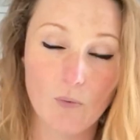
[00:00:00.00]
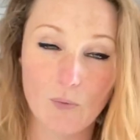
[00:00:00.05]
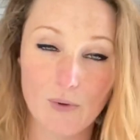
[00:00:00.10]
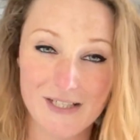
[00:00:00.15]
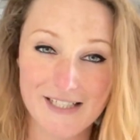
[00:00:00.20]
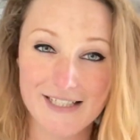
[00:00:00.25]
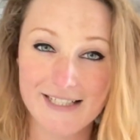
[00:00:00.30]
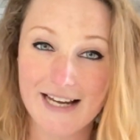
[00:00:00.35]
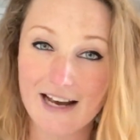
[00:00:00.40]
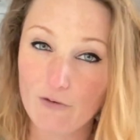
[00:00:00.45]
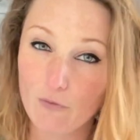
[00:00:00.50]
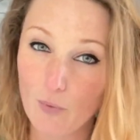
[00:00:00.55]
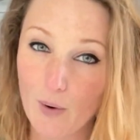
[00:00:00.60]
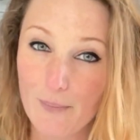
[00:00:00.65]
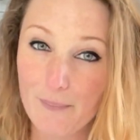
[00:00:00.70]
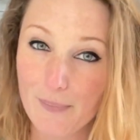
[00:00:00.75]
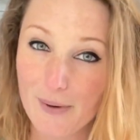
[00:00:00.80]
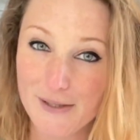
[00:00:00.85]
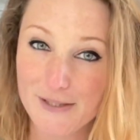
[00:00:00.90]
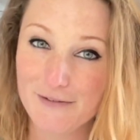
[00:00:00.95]
we did have one
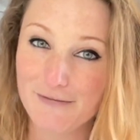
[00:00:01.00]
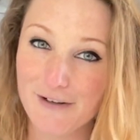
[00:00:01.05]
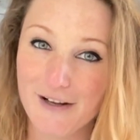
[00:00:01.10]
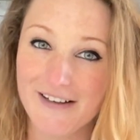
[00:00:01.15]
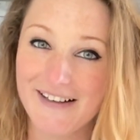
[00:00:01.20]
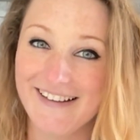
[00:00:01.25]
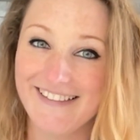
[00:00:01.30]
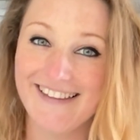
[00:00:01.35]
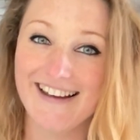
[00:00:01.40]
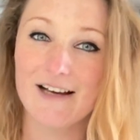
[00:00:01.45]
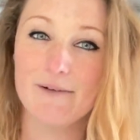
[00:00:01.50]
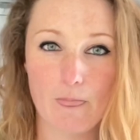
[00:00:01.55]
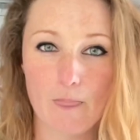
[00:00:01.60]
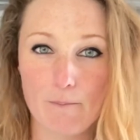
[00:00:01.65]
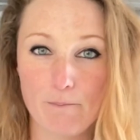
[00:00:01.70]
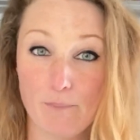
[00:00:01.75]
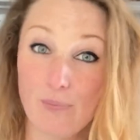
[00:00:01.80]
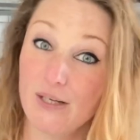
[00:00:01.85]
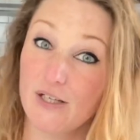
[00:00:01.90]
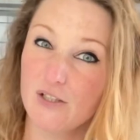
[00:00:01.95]
butterfly in there
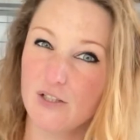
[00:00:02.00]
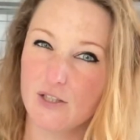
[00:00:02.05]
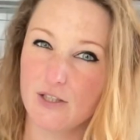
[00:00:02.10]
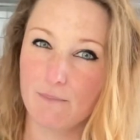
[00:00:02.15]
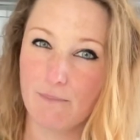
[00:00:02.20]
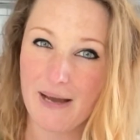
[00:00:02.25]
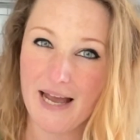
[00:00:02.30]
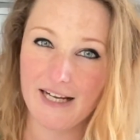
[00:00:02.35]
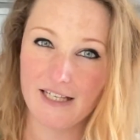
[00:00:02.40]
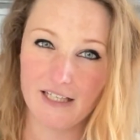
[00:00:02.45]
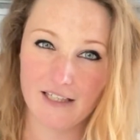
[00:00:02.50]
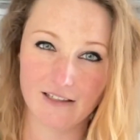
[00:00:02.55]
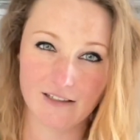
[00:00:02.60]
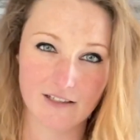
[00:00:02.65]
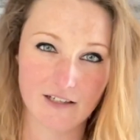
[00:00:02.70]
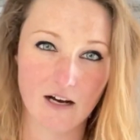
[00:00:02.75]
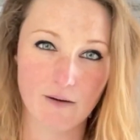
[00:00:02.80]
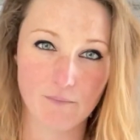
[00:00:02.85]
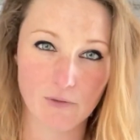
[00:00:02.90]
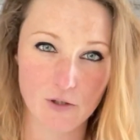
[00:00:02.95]
because the pegging had
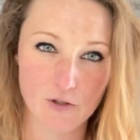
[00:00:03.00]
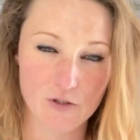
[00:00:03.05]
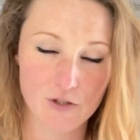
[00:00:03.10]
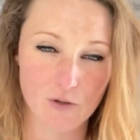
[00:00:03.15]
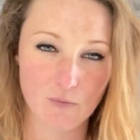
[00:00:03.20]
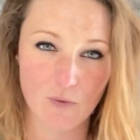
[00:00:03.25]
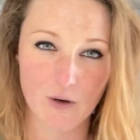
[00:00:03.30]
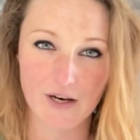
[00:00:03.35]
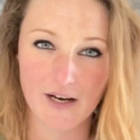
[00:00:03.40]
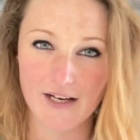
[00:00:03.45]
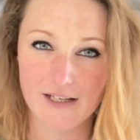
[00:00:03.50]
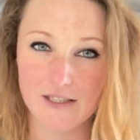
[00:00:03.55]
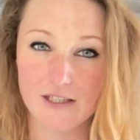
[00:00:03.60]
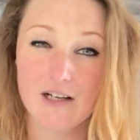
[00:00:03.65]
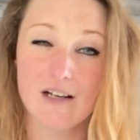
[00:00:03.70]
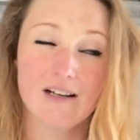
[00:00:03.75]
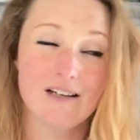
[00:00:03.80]
come loose at one end.